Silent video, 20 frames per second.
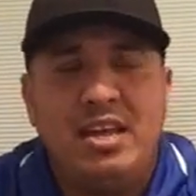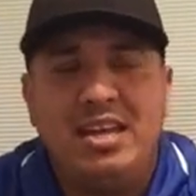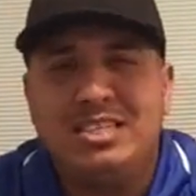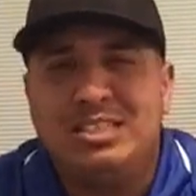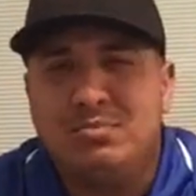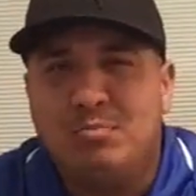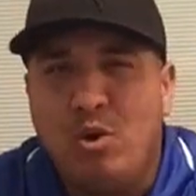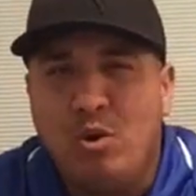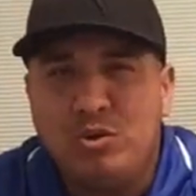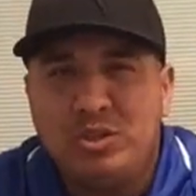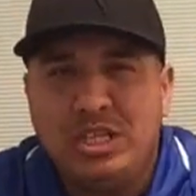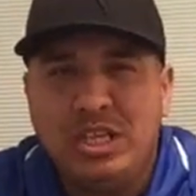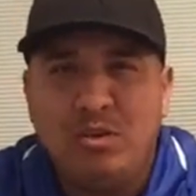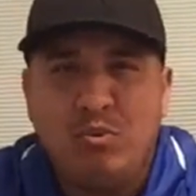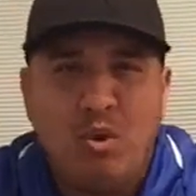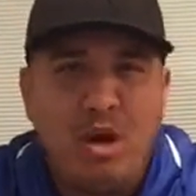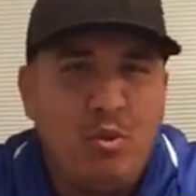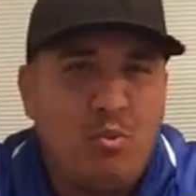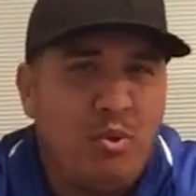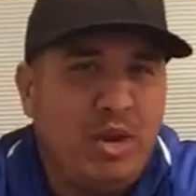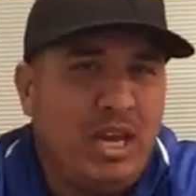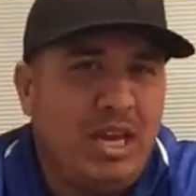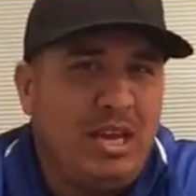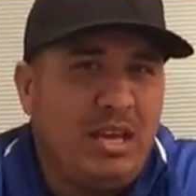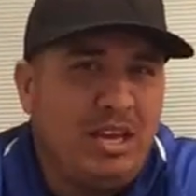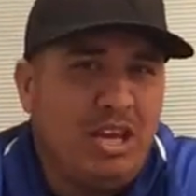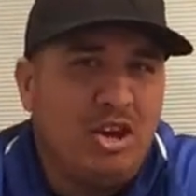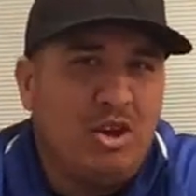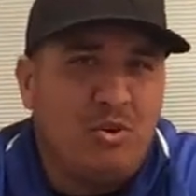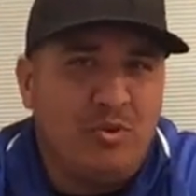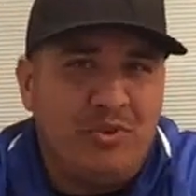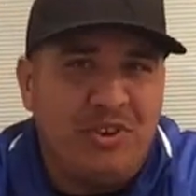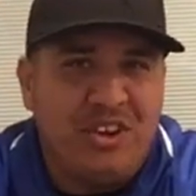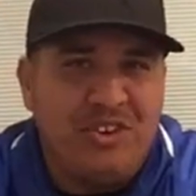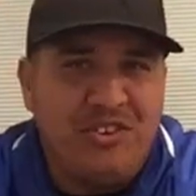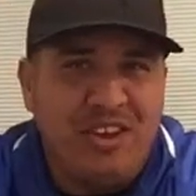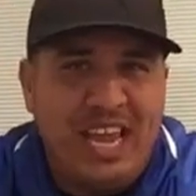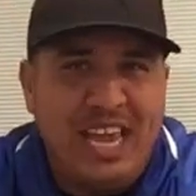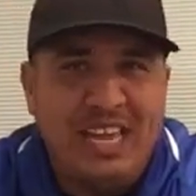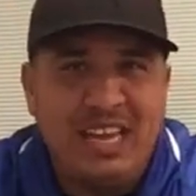It's mostly what we,
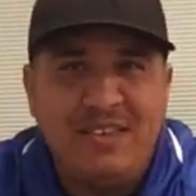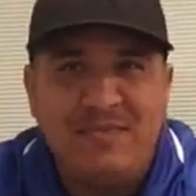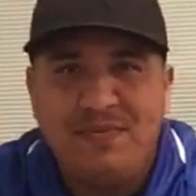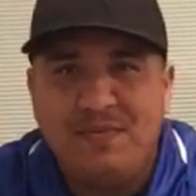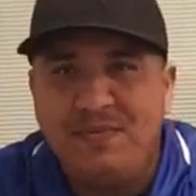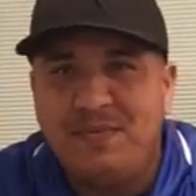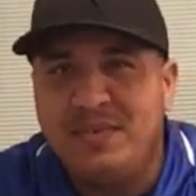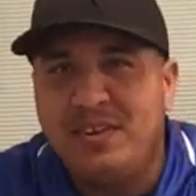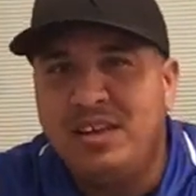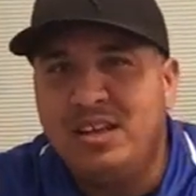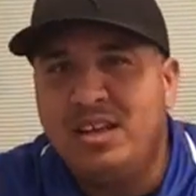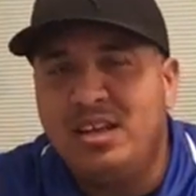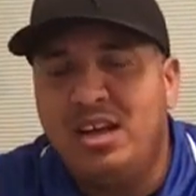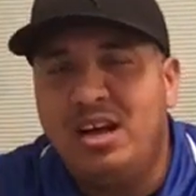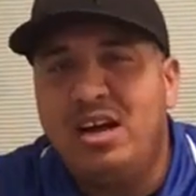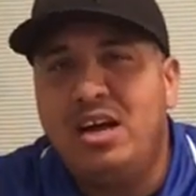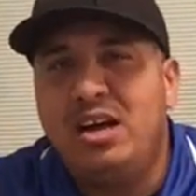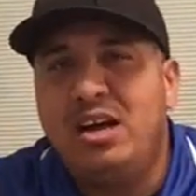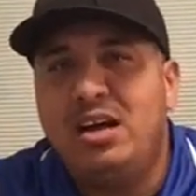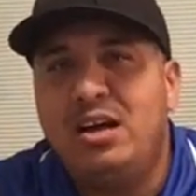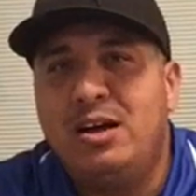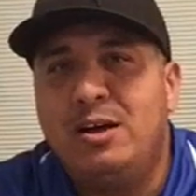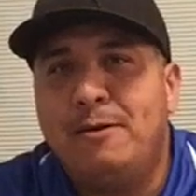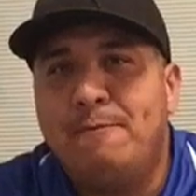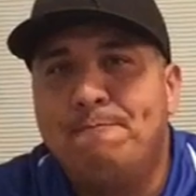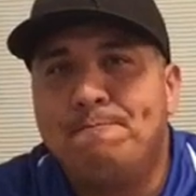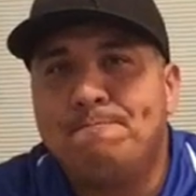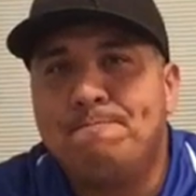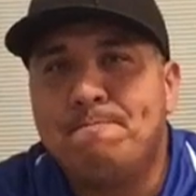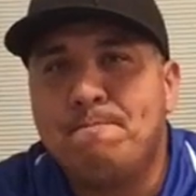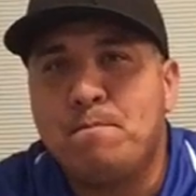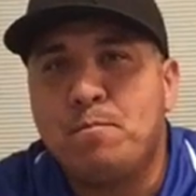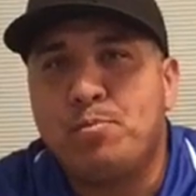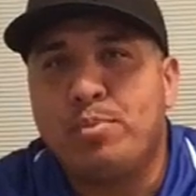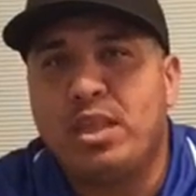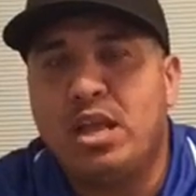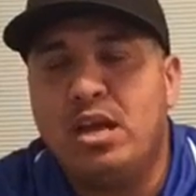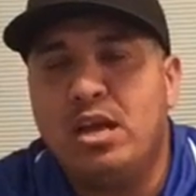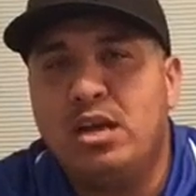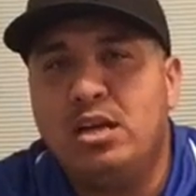recreative, um,
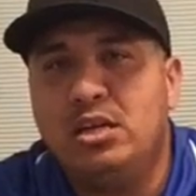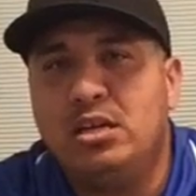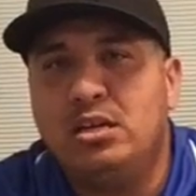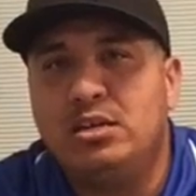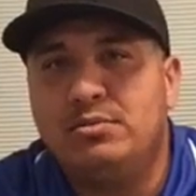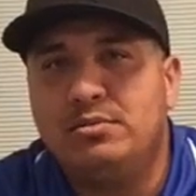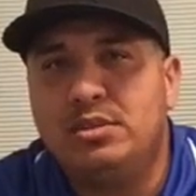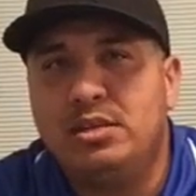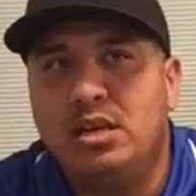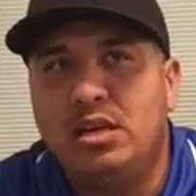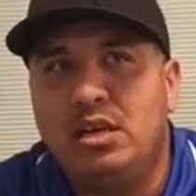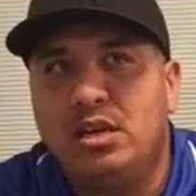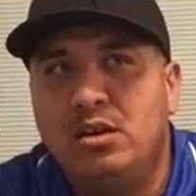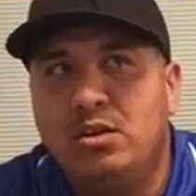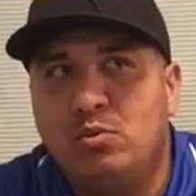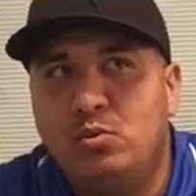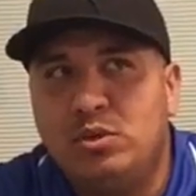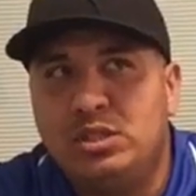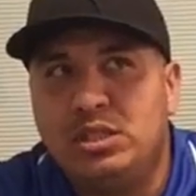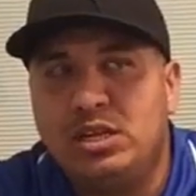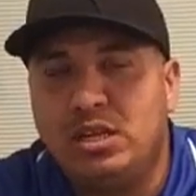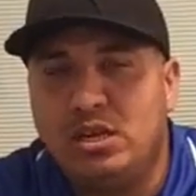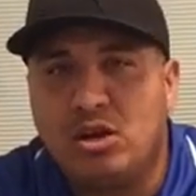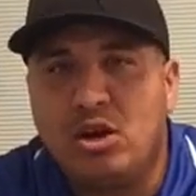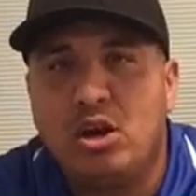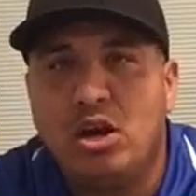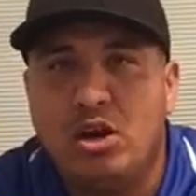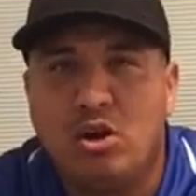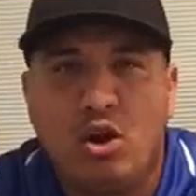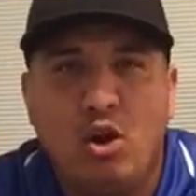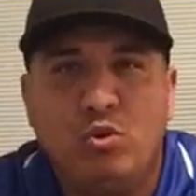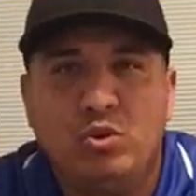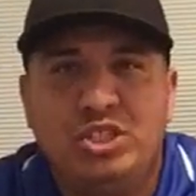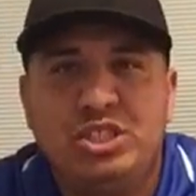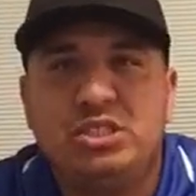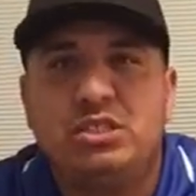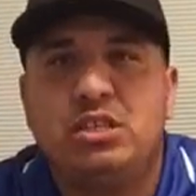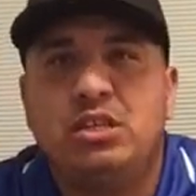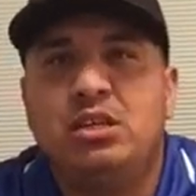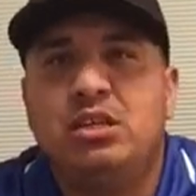what's it,
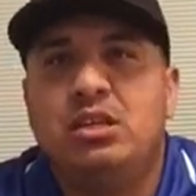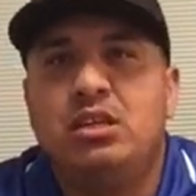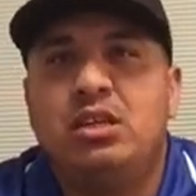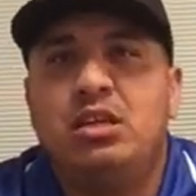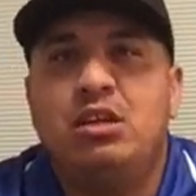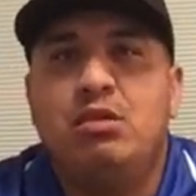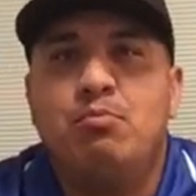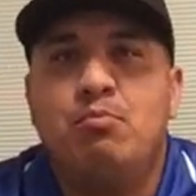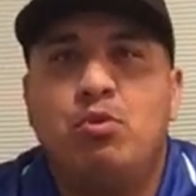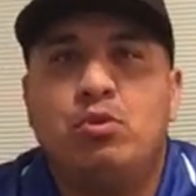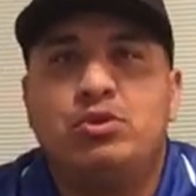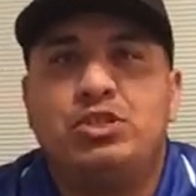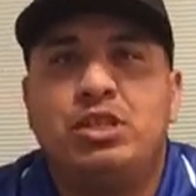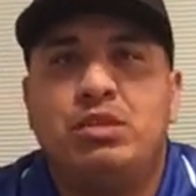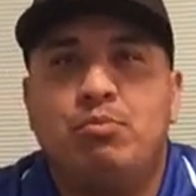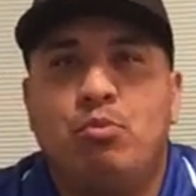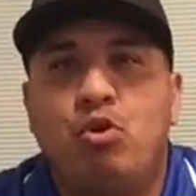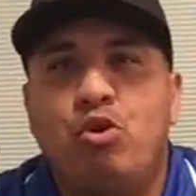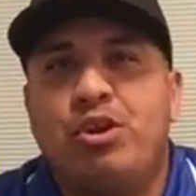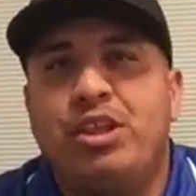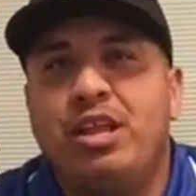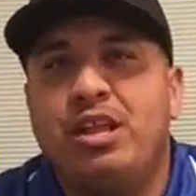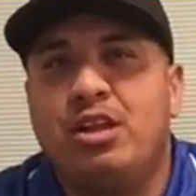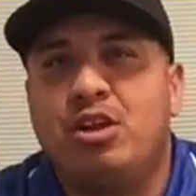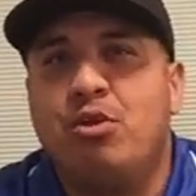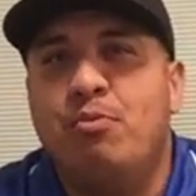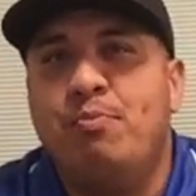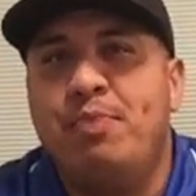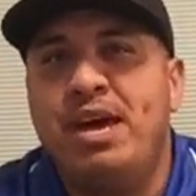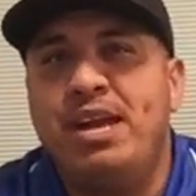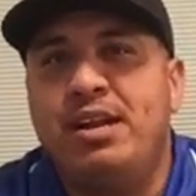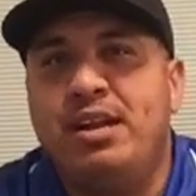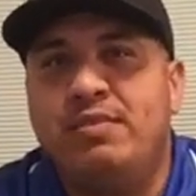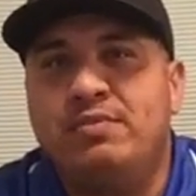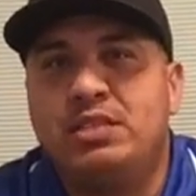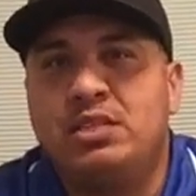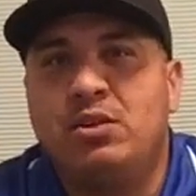coaches, more than competitive.